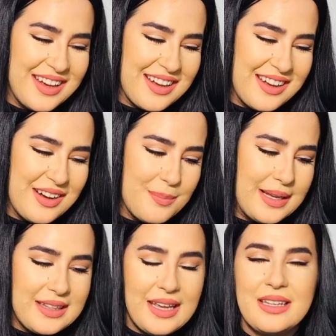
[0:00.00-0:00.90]
Uh,
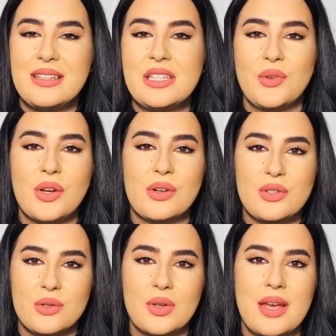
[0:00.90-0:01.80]
but then this
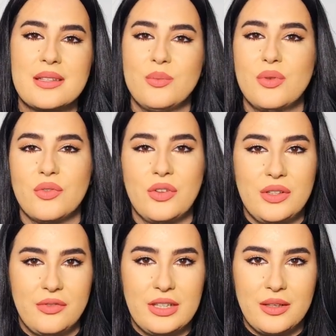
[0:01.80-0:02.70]
fragrance also has a beautiful
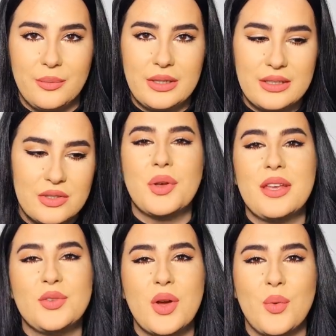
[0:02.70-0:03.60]
development. So
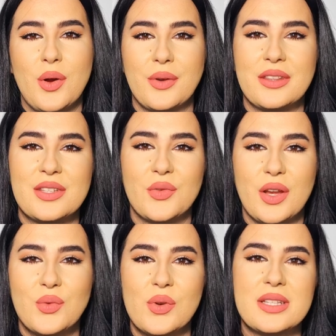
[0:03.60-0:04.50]
as you are wearing this
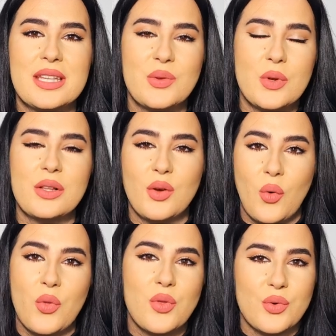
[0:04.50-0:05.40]
fragrance, it will
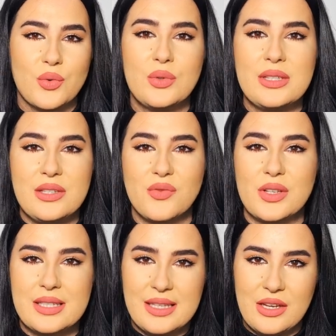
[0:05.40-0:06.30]
go through
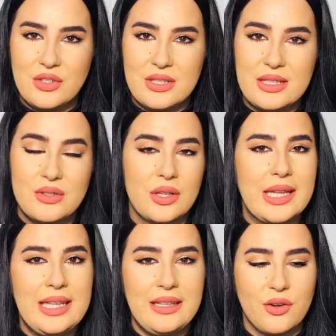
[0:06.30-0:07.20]
different stages. It's
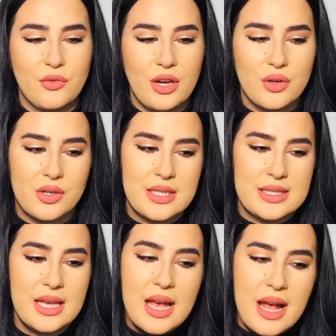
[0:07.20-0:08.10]
not a linear
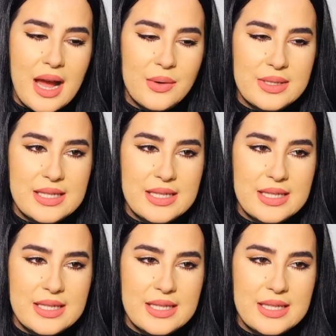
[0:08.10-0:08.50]
fragrance. I would